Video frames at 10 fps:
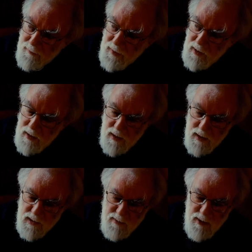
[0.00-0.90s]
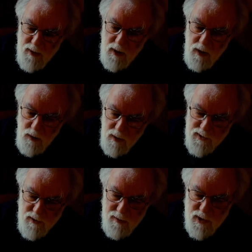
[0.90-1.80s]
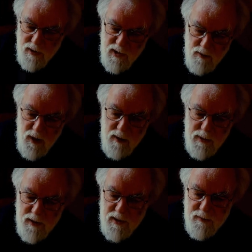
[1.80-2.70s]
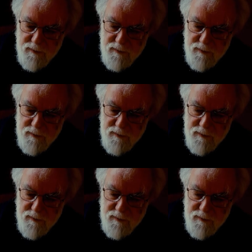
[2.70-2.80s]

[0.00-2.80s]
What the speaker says: It seems to me the whole of Scripture is really about